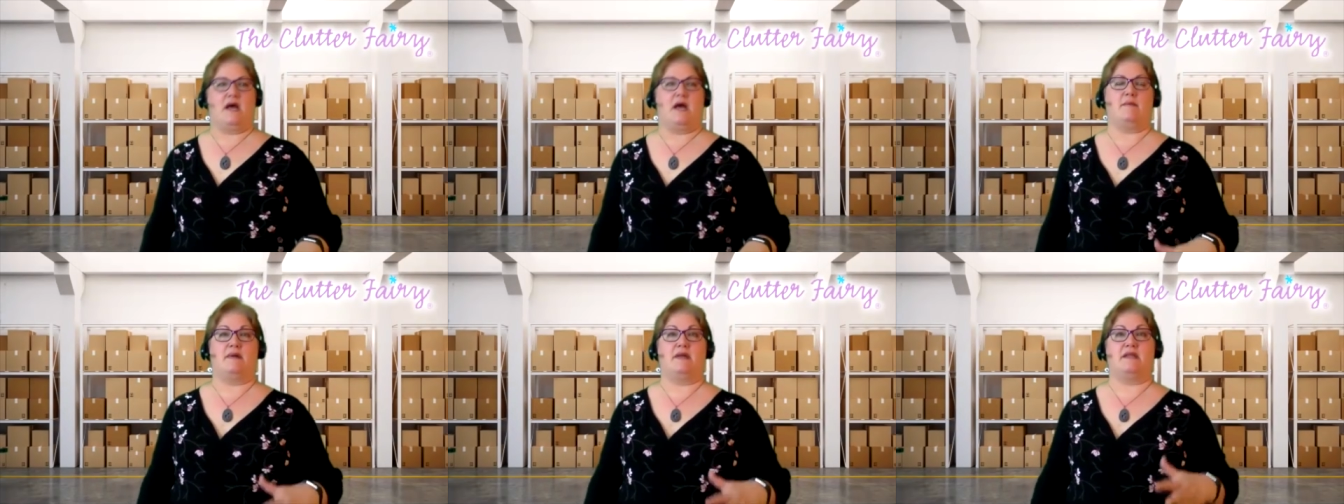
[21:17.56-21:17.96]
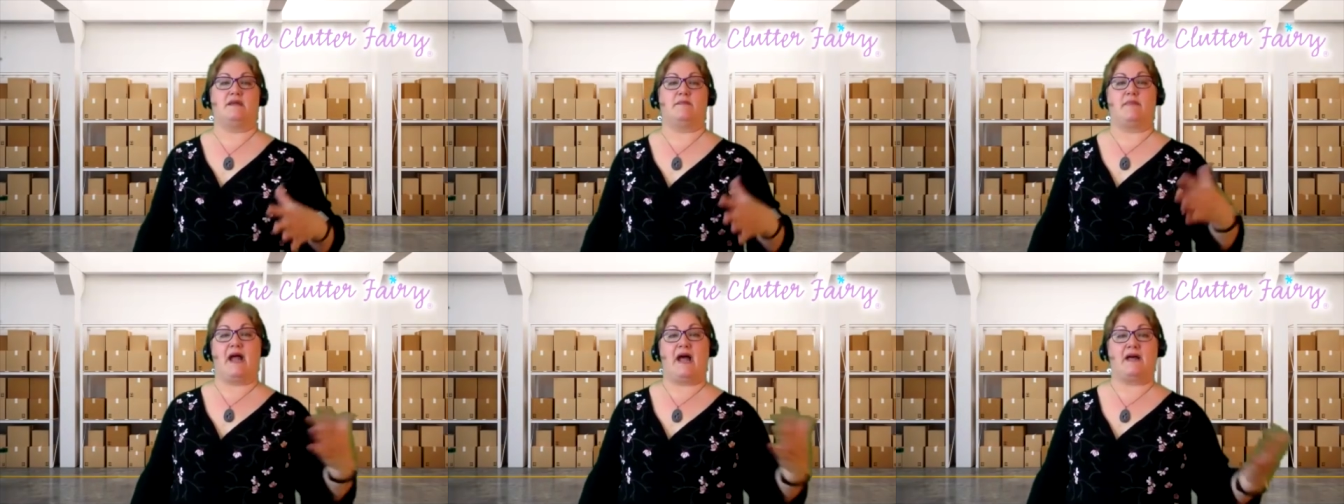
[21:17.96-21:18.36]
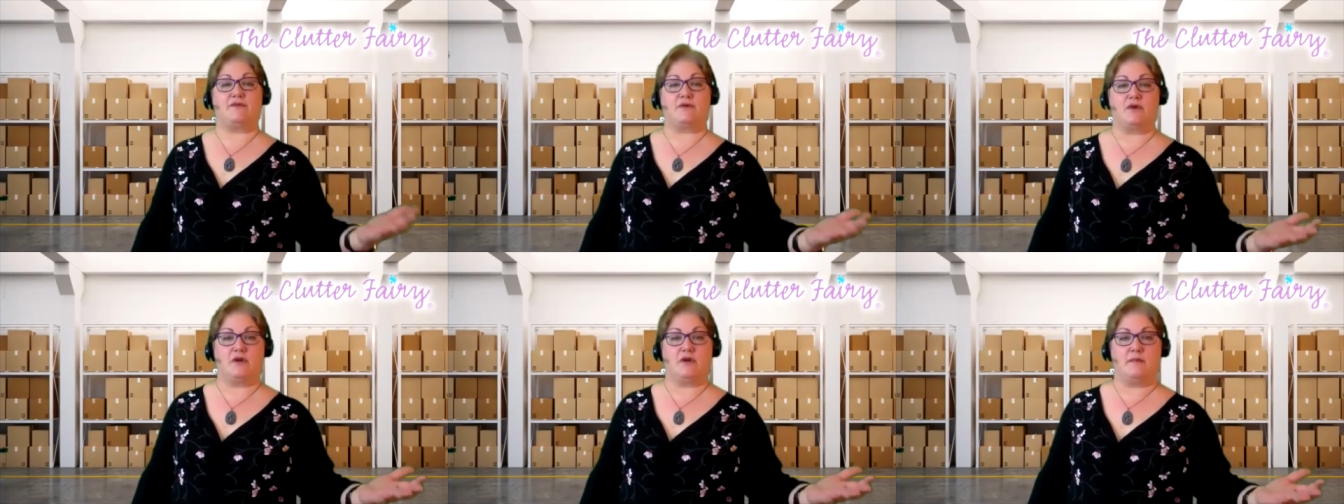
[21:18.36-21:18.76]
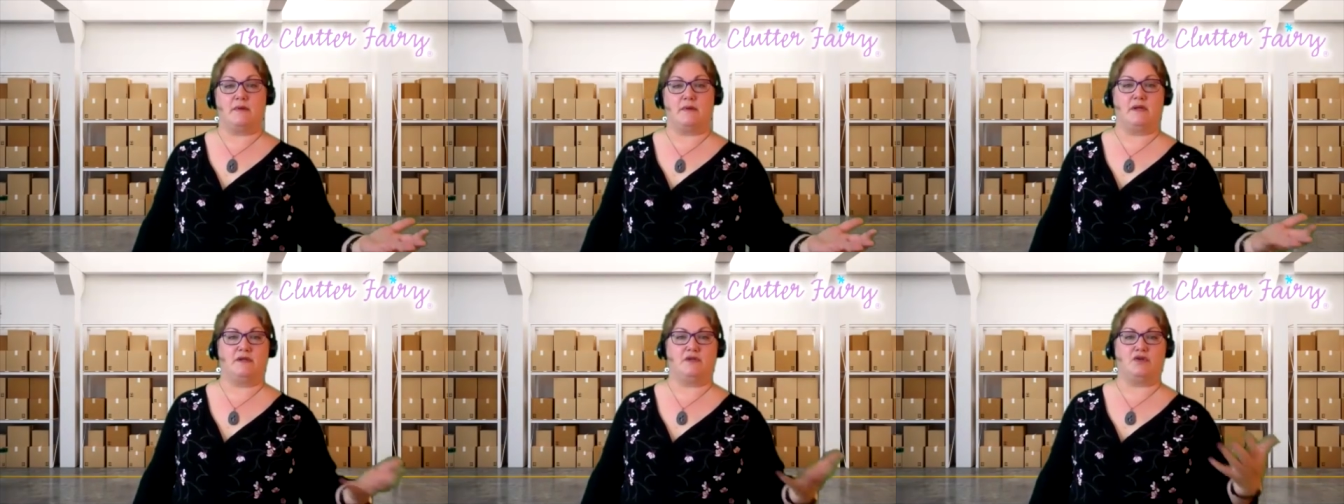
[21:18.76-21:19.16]
In the bathroom,
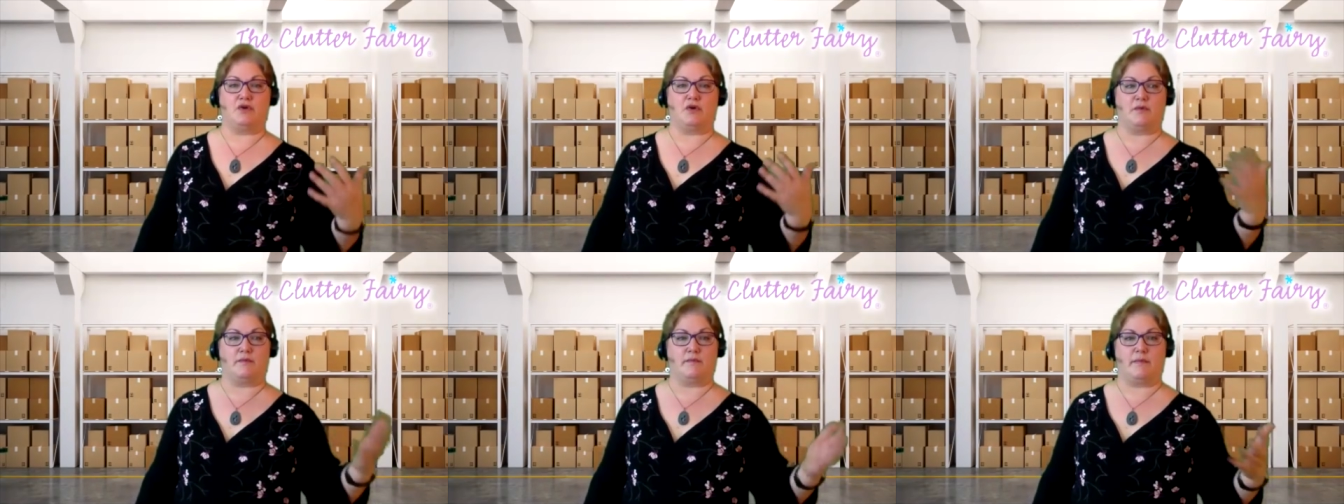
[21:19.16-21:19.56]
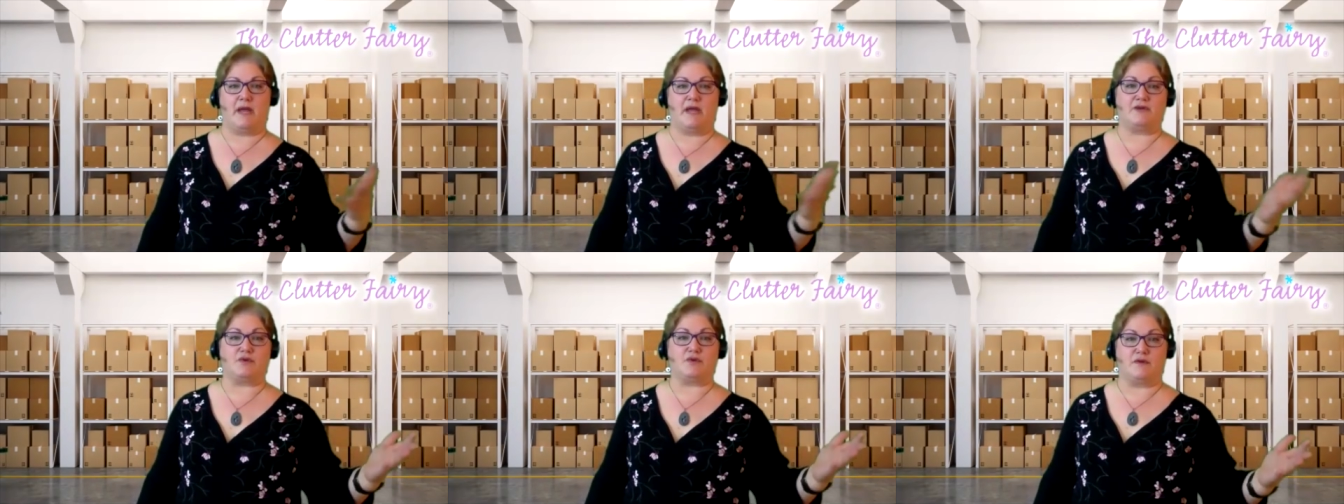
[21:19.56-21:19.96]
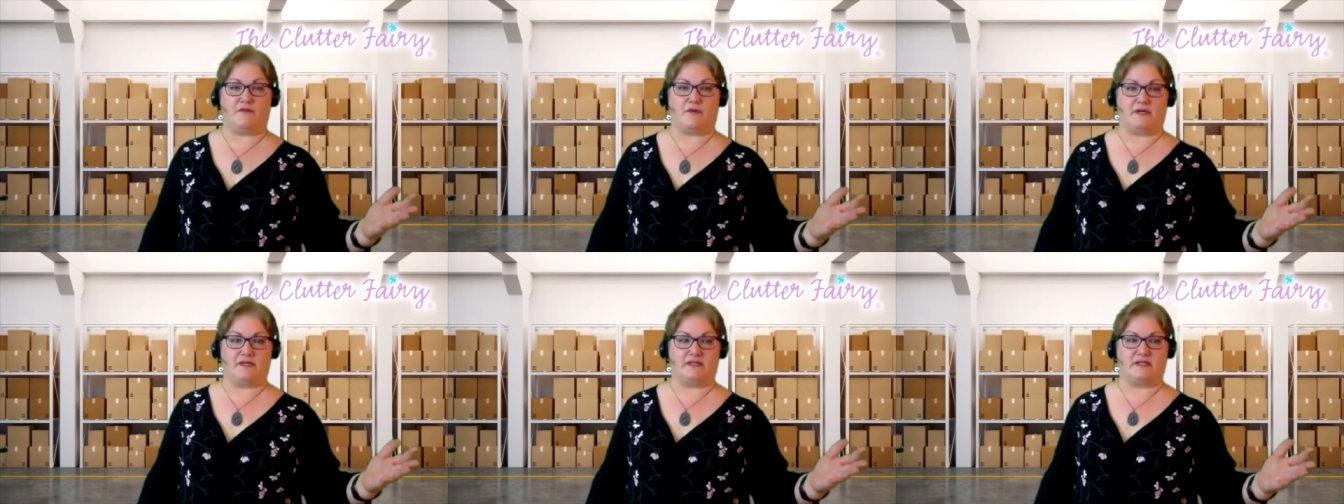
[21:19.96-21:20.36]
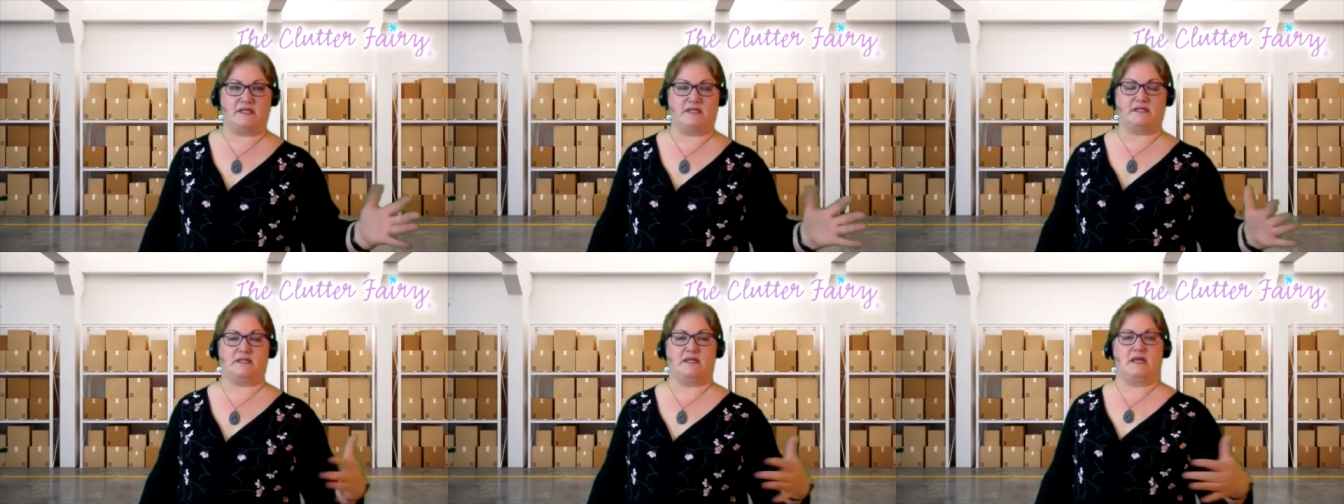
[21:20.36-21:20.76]
in your bedroom, for
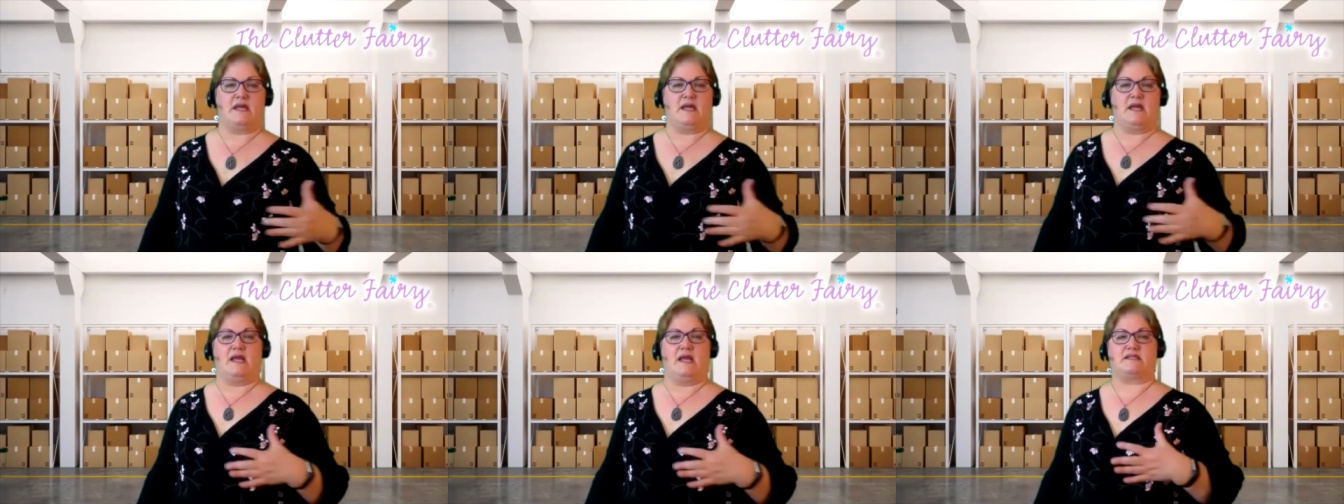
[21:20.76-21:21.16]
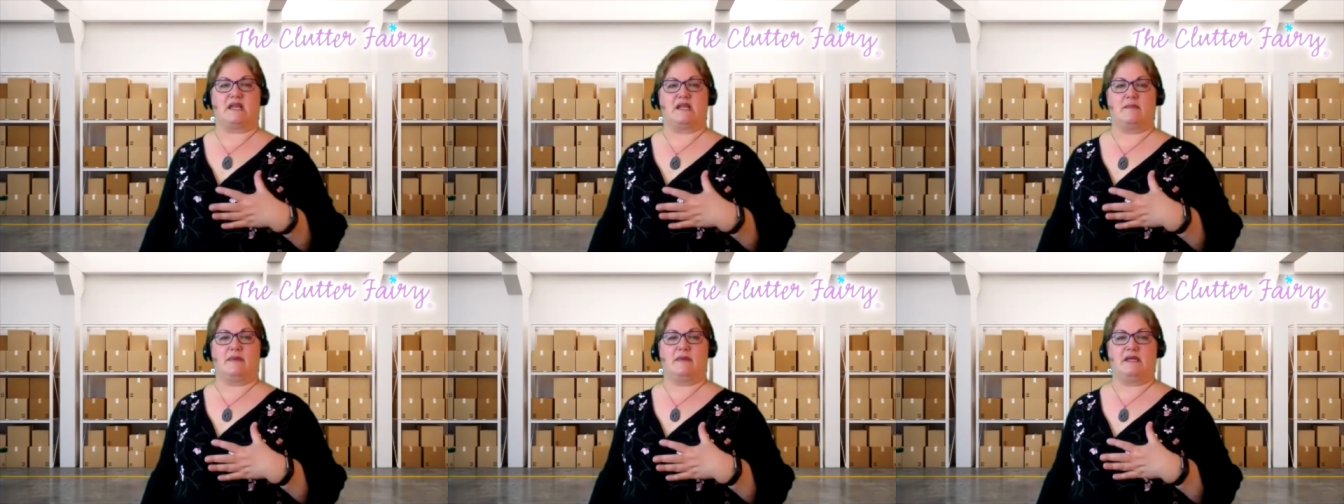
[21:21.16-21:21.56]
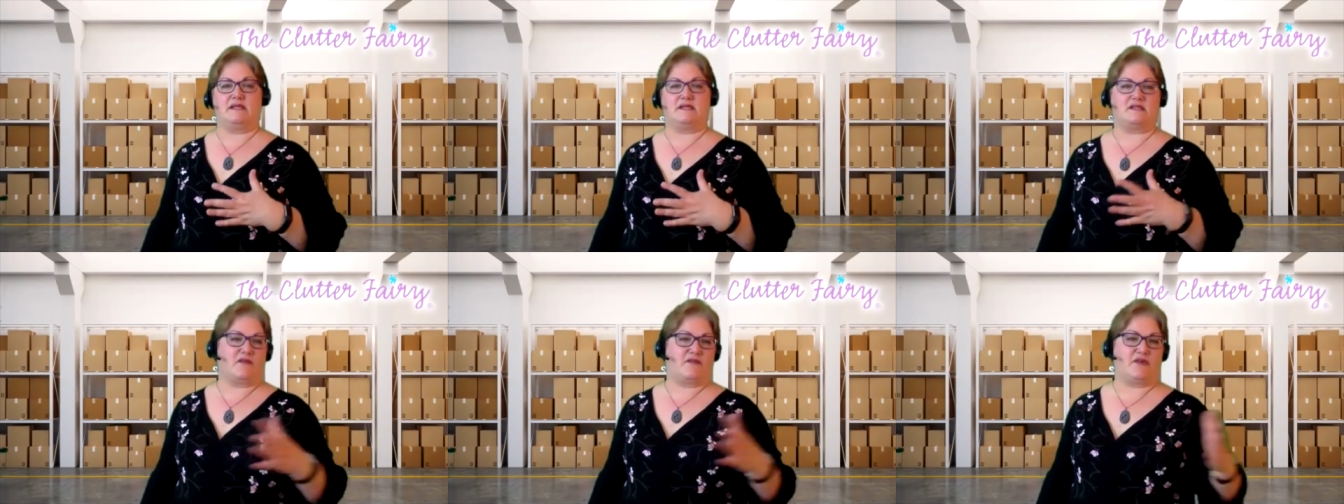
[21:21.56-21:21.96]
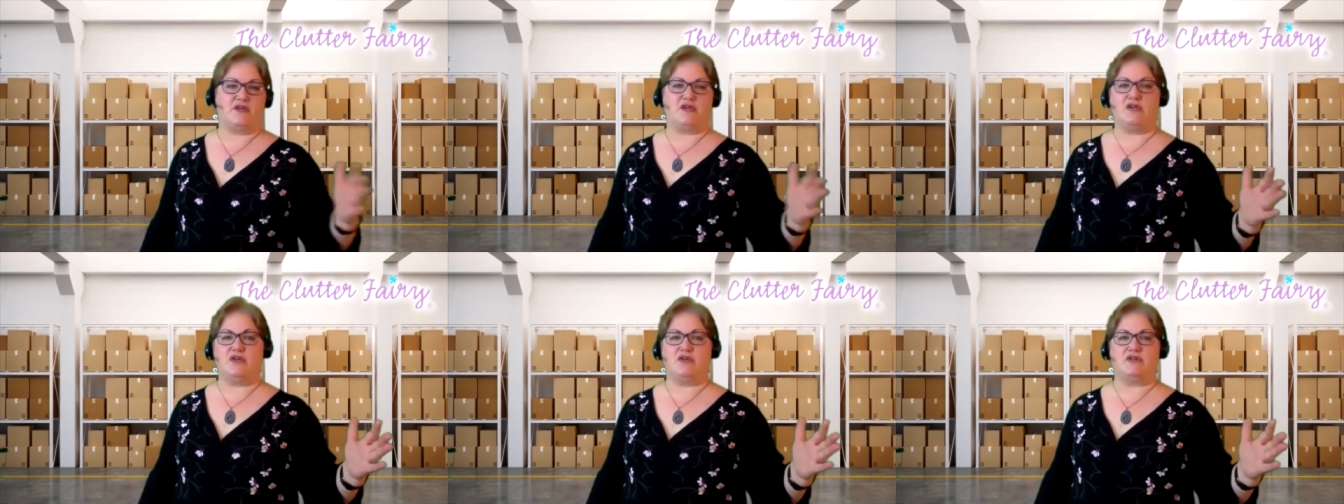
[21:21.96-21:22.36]
instance, it's going to be the stuff that
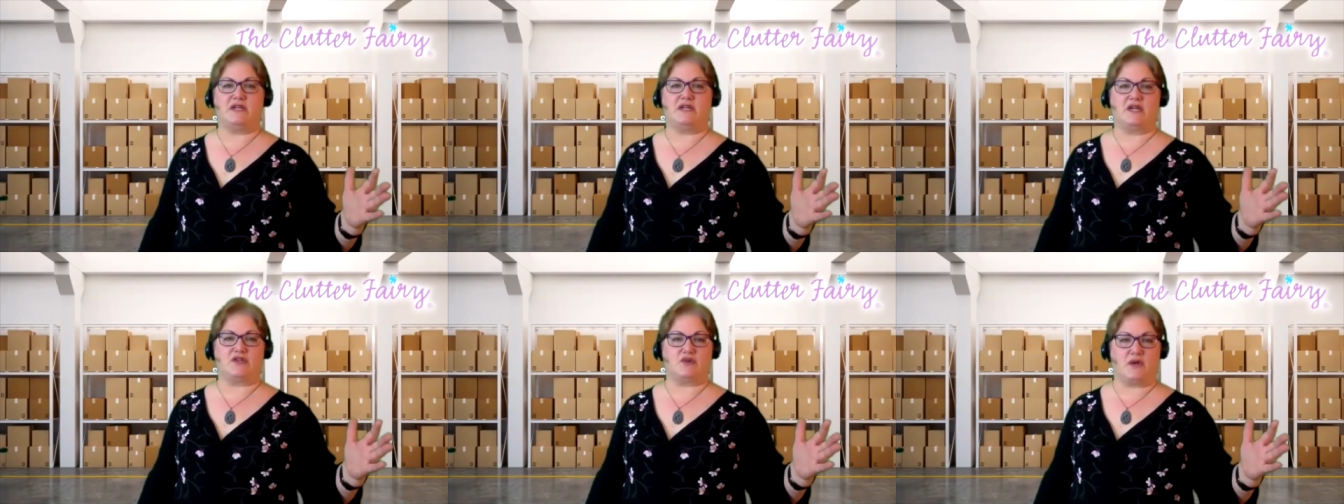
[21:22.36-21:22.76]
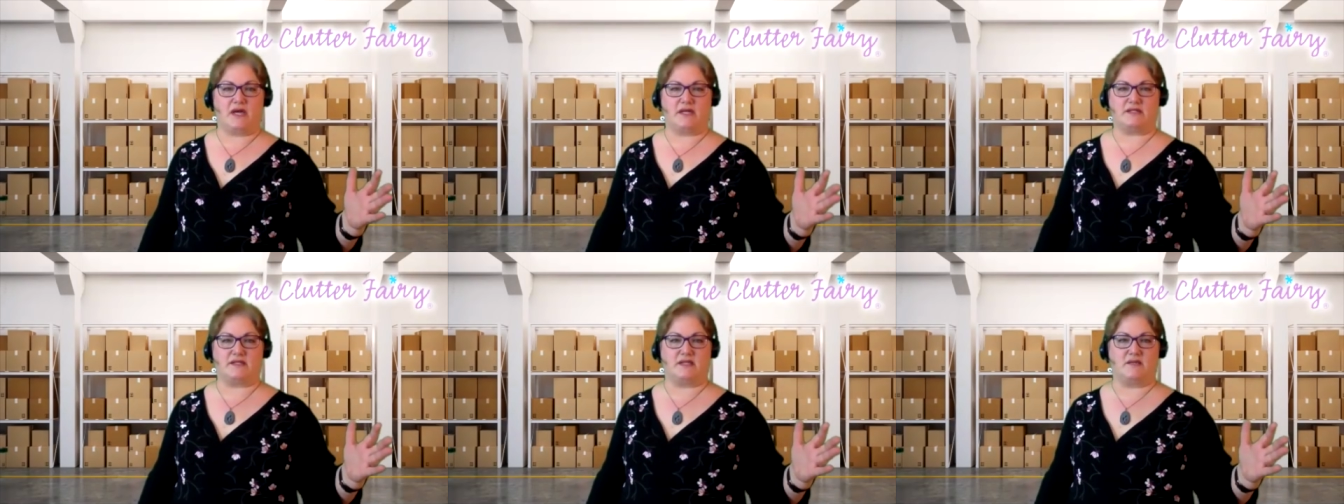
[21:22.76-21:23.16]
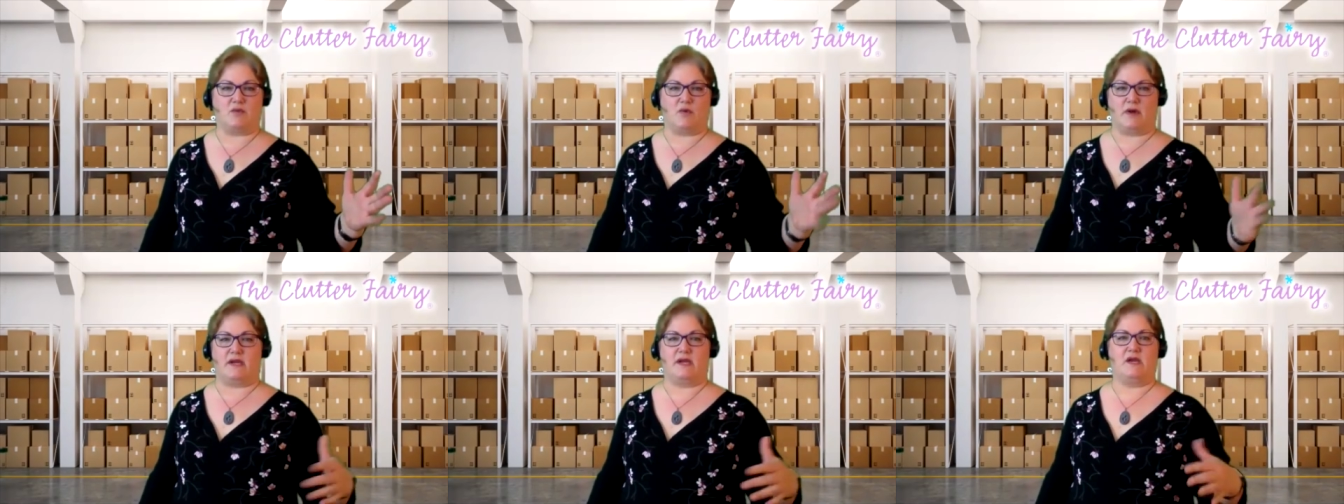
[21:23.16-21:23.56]
you use to get dressed in the morning.